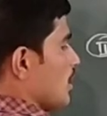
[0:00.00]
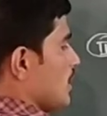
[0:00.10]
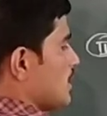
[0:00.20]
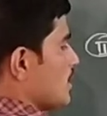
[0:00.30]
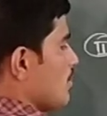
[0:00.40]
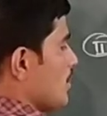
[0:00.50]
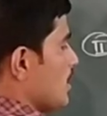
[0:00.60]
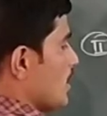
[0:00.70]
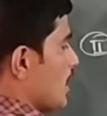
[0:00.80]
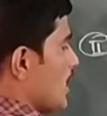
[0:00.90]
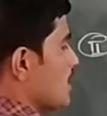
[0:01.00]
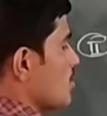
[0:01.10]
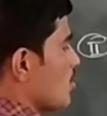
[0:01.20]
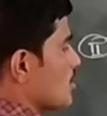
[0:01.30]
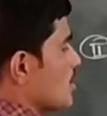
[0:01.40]
is come in
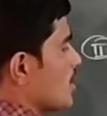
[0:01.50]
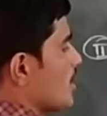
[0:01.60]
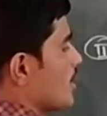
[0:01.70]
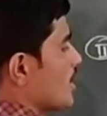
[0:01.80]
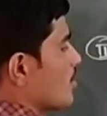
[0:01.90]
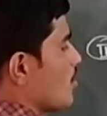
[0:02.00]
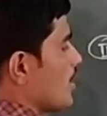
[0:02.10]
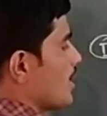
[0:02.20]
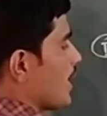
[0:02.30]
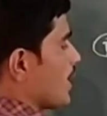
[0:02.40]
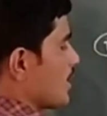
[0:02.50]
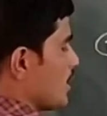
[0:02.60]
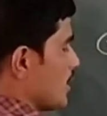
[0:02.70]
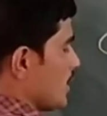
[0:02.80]
less oxygenated contact,